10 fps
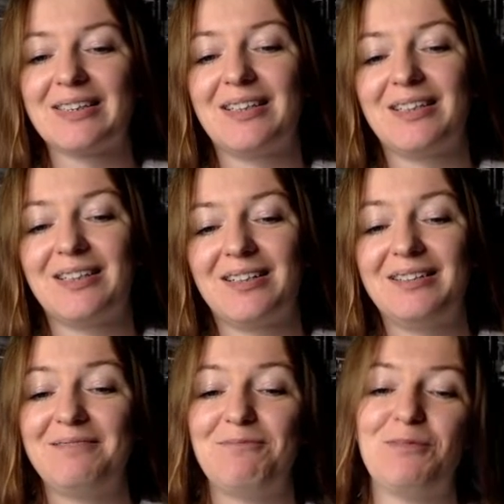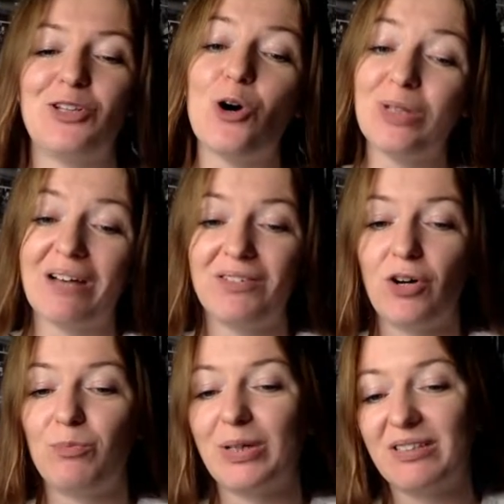The low level
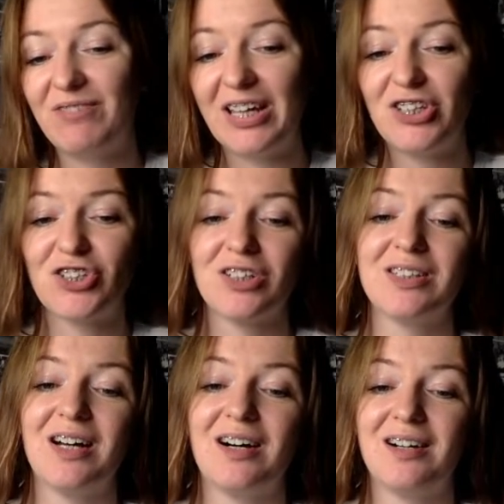of motivation,